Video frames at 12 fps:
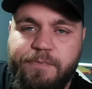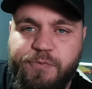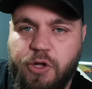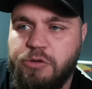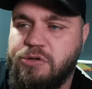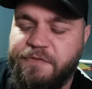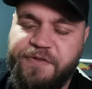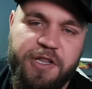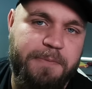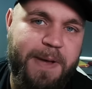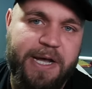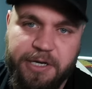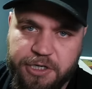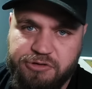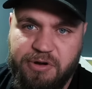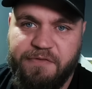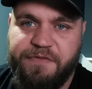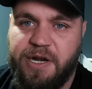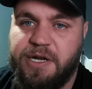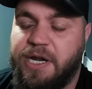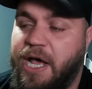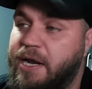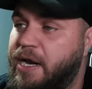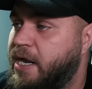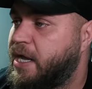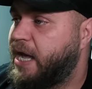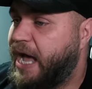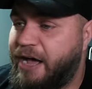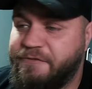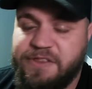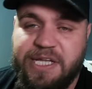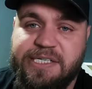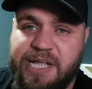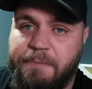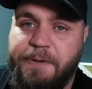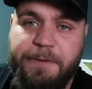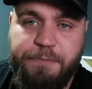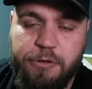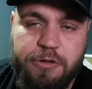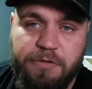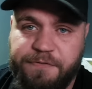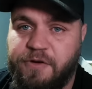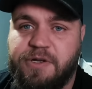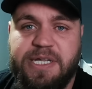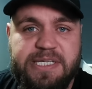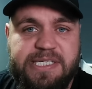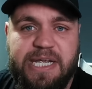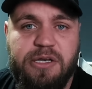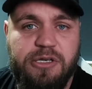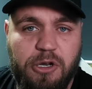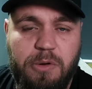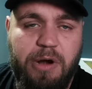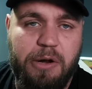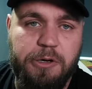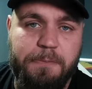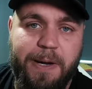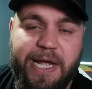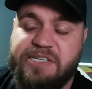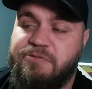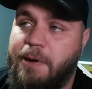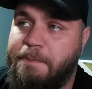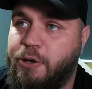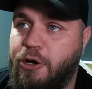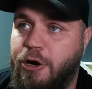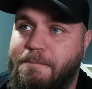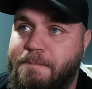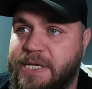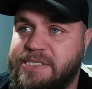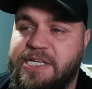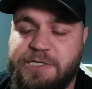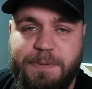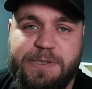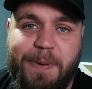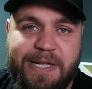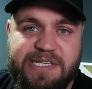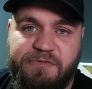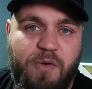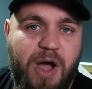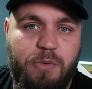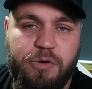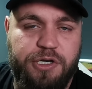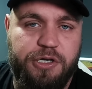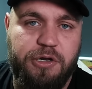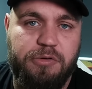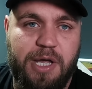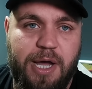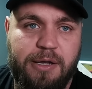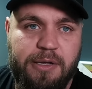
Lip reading: Do something on the back of the Stretford and have things that people can fucking see and do around the place. From a pure business perspective, why wouldn't you do that?